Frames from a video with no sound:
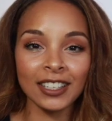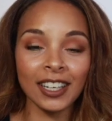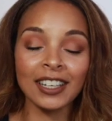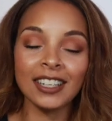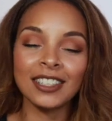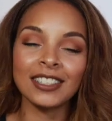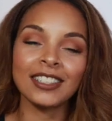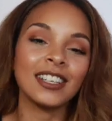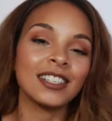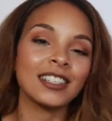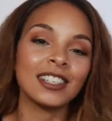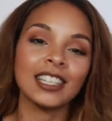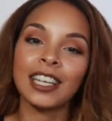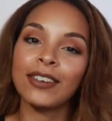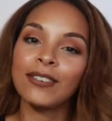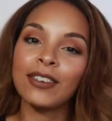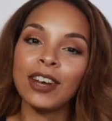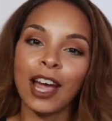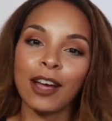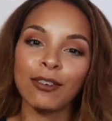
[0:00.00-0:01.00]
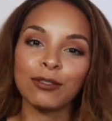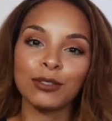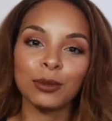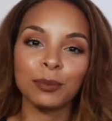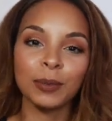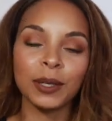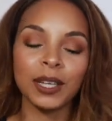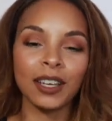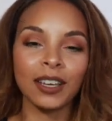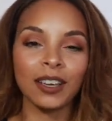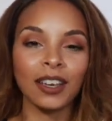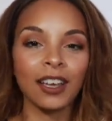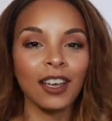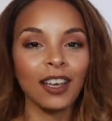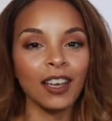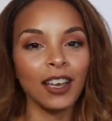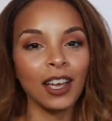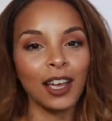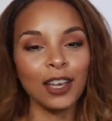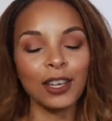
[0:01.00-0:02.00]
and it doesn't even have to be,
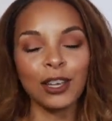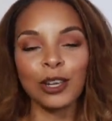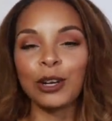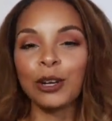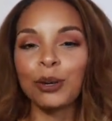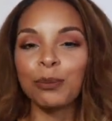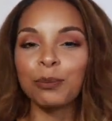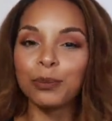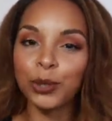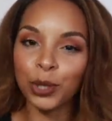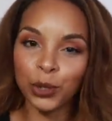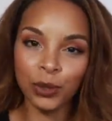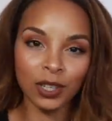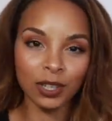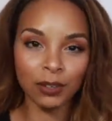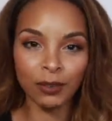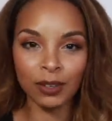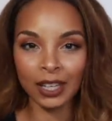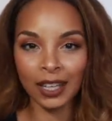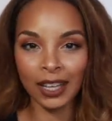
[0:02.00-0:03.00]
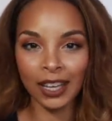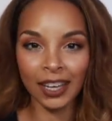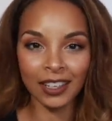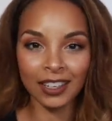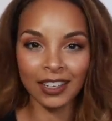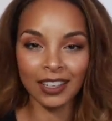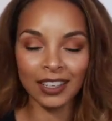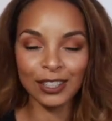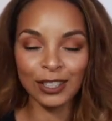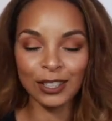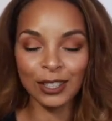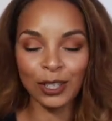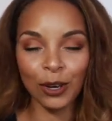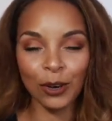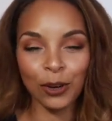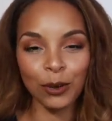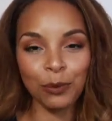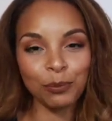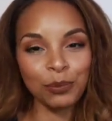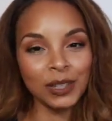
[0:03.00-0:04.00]
you know, beauty related.
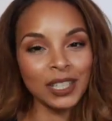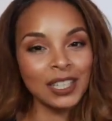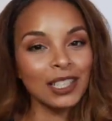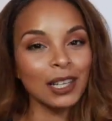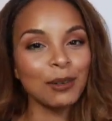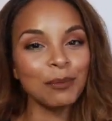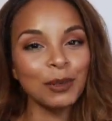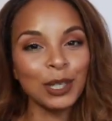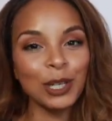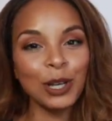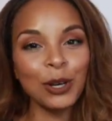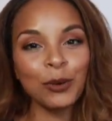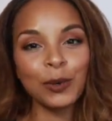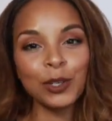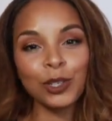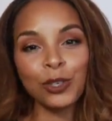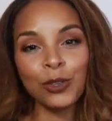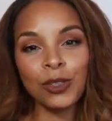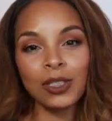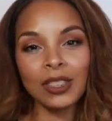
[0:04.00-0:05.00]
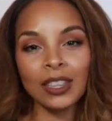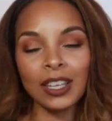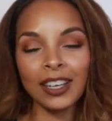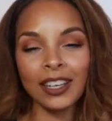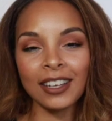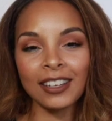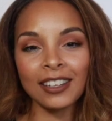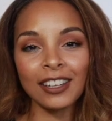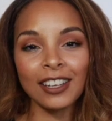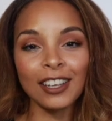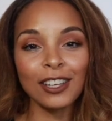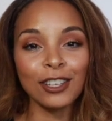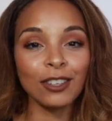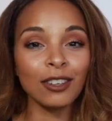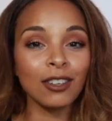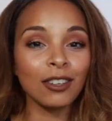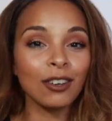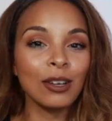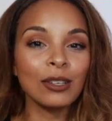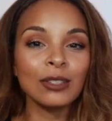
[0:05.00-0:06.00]
So please let me know what you think. You
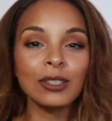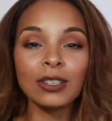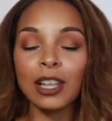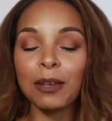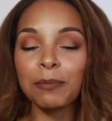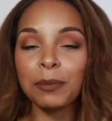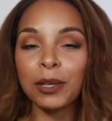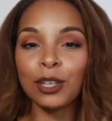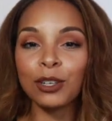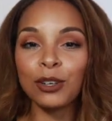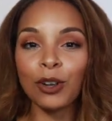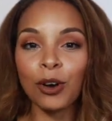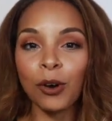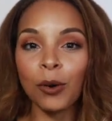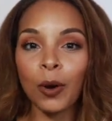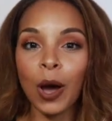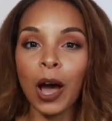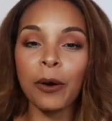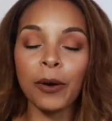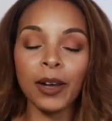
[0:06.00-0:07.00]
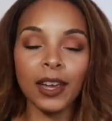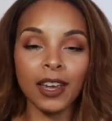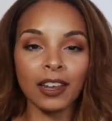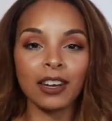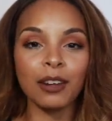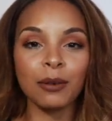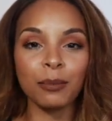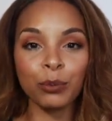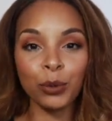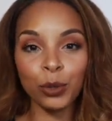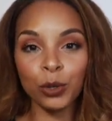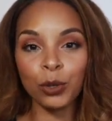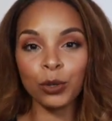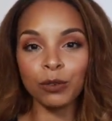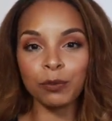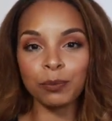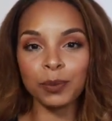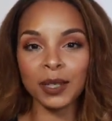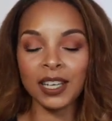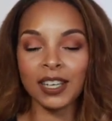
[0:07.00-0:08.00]
can also let me know how I can
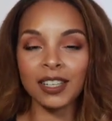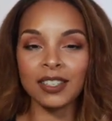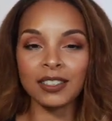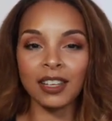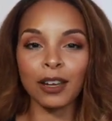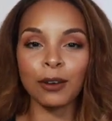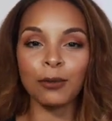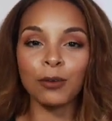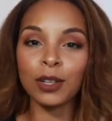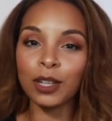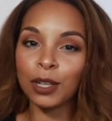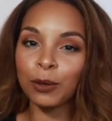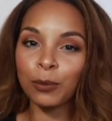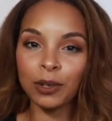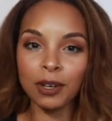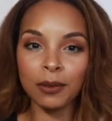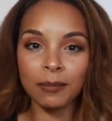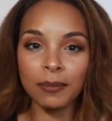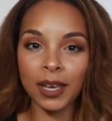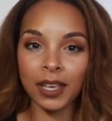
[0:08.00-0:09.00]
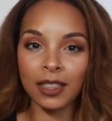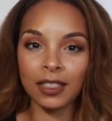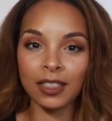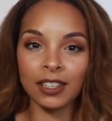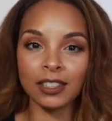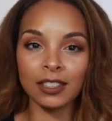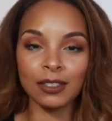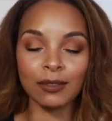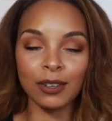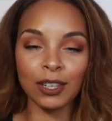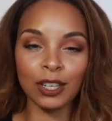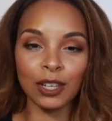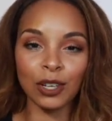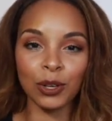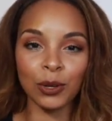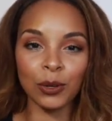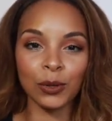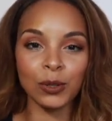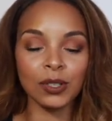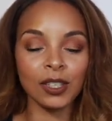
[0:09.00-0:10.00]
improve, because I really want to make these
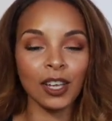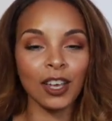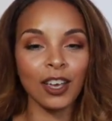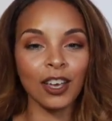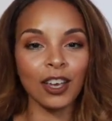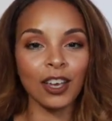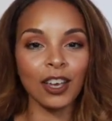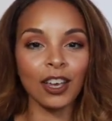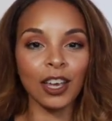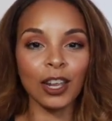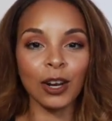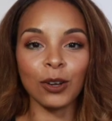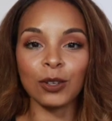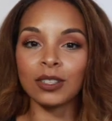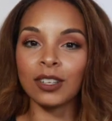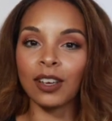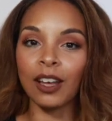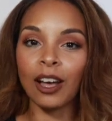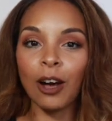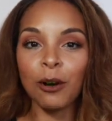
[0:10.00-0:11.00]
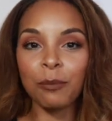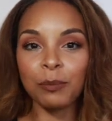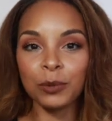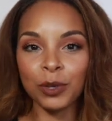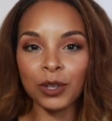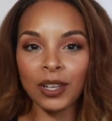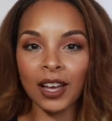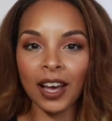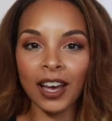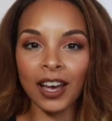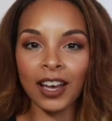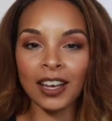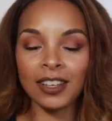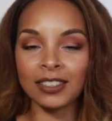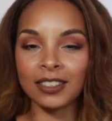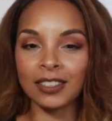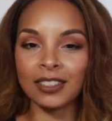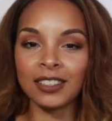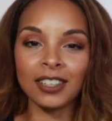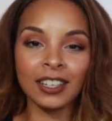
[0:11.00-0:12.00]
videos, you know, to help you
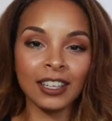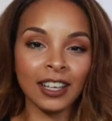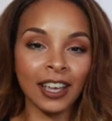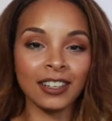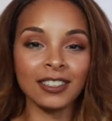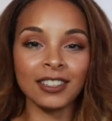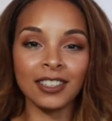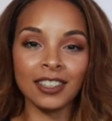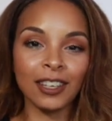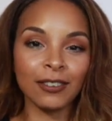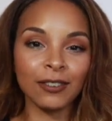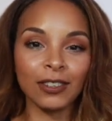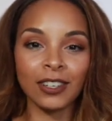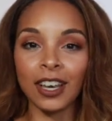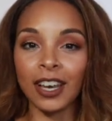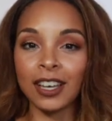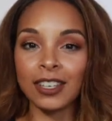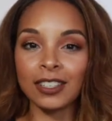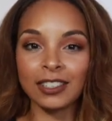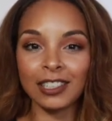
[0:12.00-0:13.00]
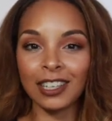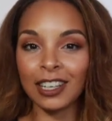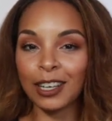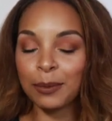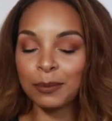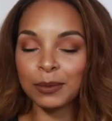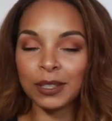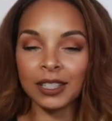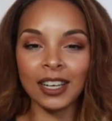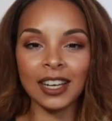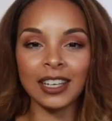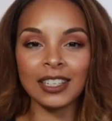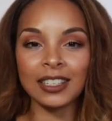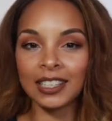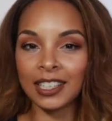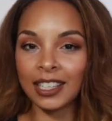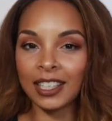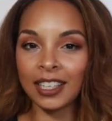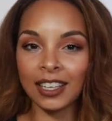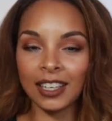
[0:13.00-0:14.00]
guys and to give you guys tips and
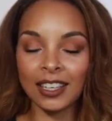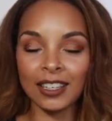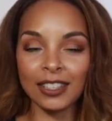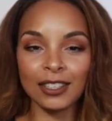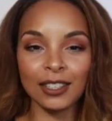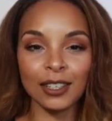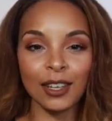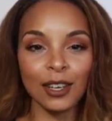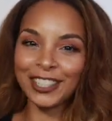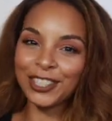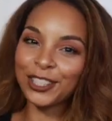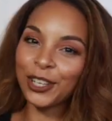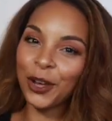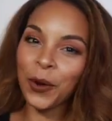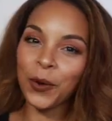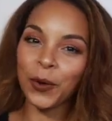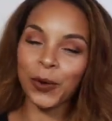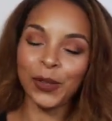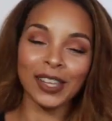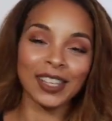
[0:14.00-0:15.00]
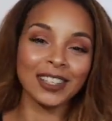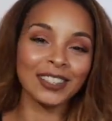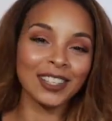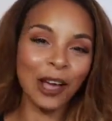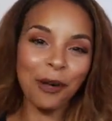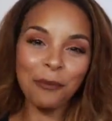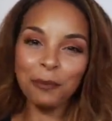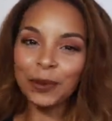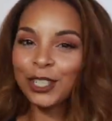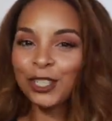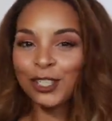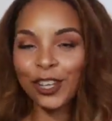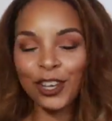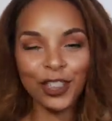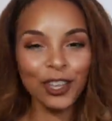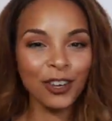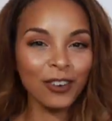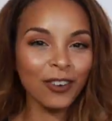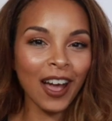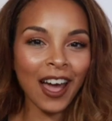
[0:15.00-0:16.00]
ideas. So let's help each
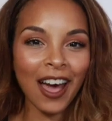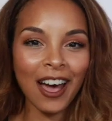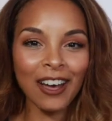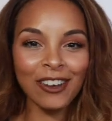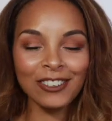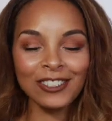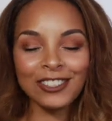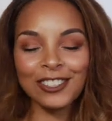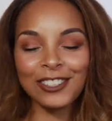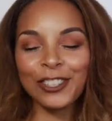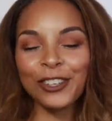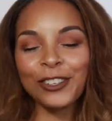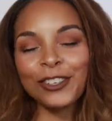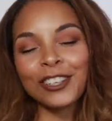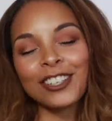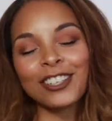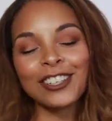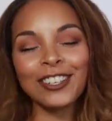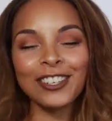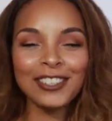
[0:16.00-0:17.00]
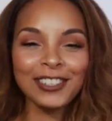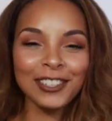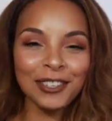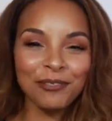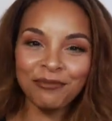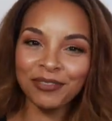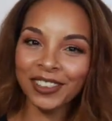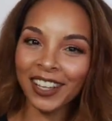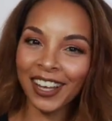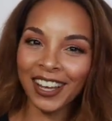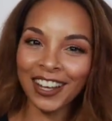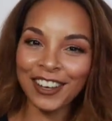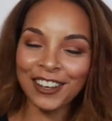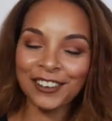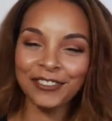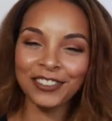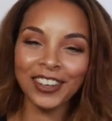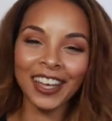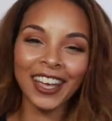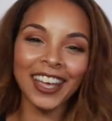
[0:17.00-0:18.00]
other out, show your girl some love,
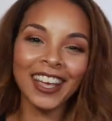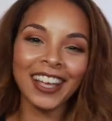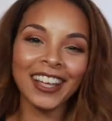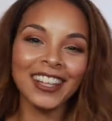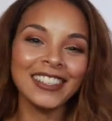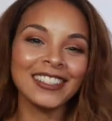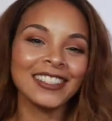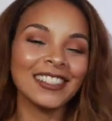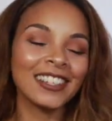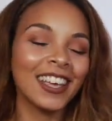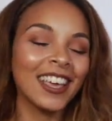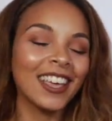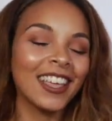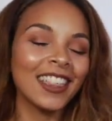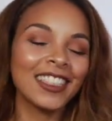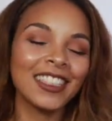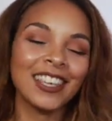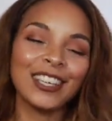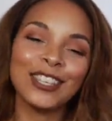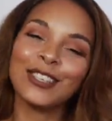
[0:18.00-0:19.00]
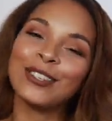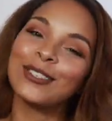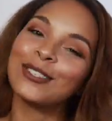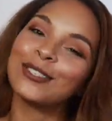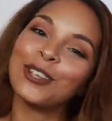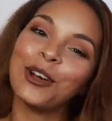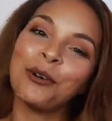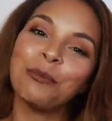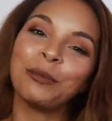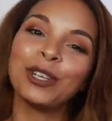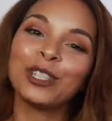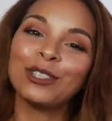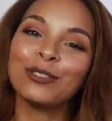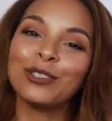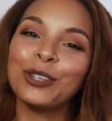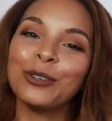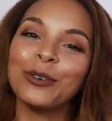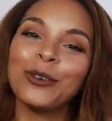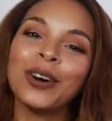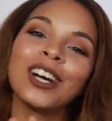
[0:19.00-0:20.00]
and thank you so much
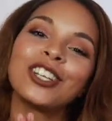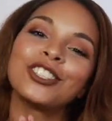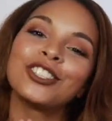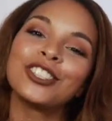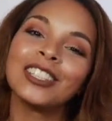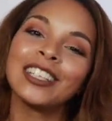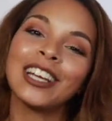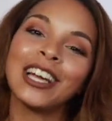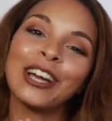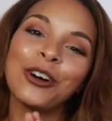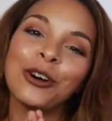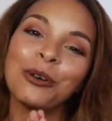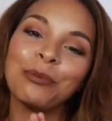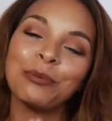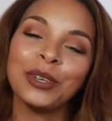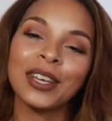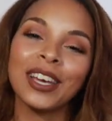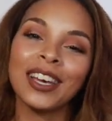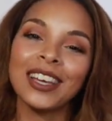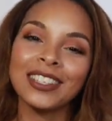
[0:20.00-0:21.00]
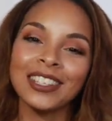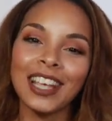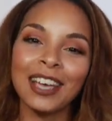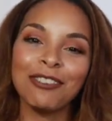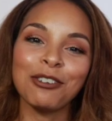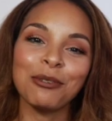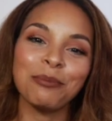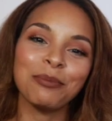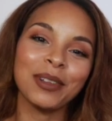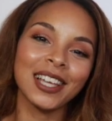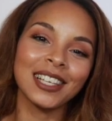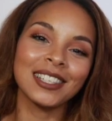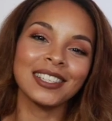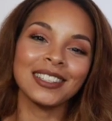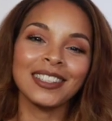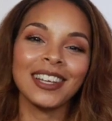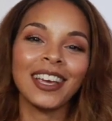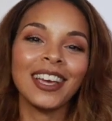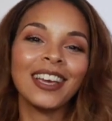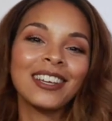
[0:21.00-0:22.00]
for watching. I hope you guys have a blessed
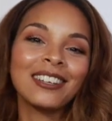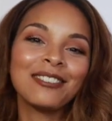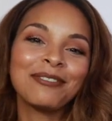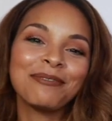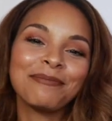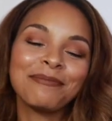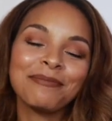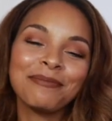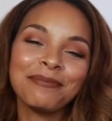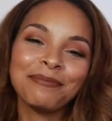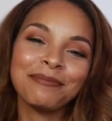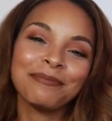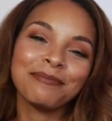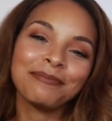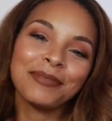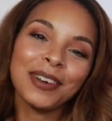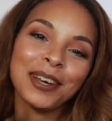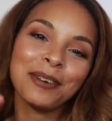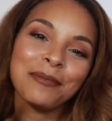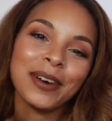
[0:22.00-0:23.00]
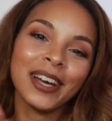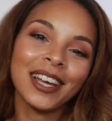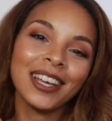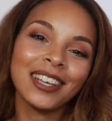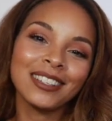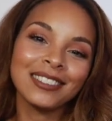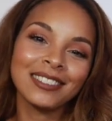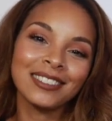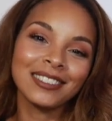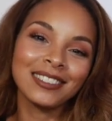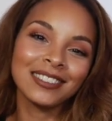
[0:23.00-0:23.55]
day. Bye bye.